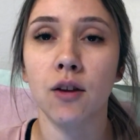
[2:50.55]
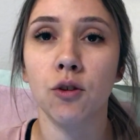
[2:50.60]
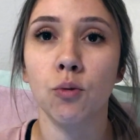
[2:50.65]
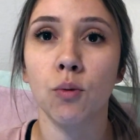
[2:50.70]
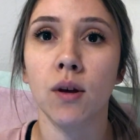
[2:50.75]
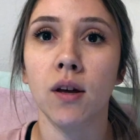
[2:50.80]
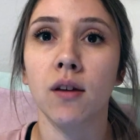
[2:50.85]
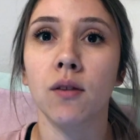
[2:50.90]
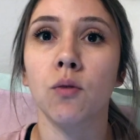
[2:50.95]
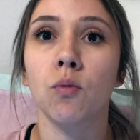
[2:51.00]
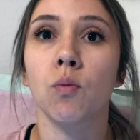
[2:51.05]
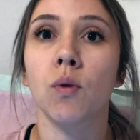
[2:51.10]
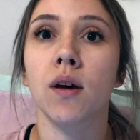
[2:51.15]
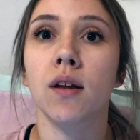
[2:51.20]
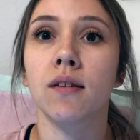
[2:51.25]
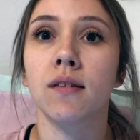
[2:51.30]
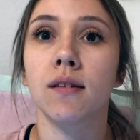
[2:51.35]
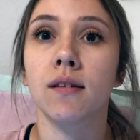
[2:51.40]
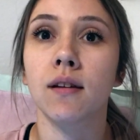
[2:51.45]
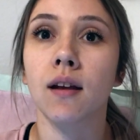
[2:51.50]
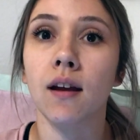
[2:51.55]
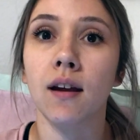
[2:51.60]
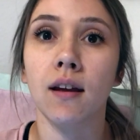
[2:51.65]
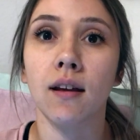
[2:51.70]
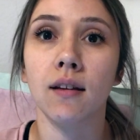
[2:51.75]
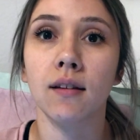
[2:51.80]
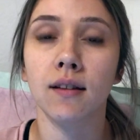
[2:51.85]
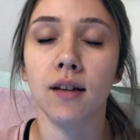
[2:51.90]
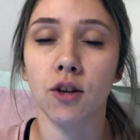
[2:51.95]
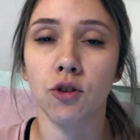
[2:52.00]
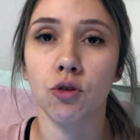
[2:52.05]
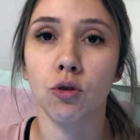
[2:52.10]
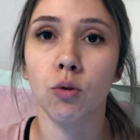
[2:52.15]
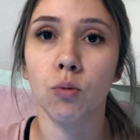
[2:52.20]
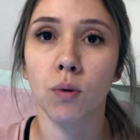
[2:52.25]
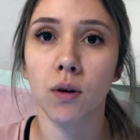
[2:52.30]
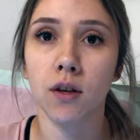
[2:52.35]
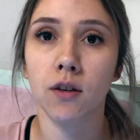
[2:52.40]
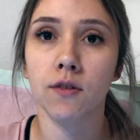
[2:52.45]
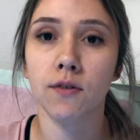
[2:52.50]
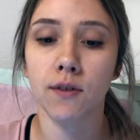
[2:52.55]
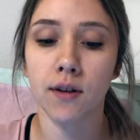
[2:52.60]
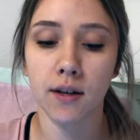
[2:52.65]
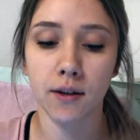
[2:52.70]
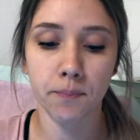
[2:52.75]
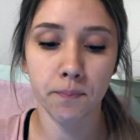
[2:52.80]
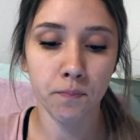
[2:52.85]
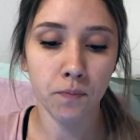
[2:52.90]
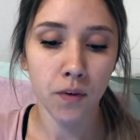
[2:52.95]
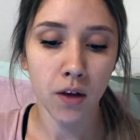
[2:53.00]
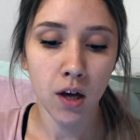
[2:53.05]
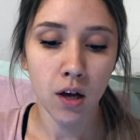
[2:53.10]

as well as what study schedule works for you.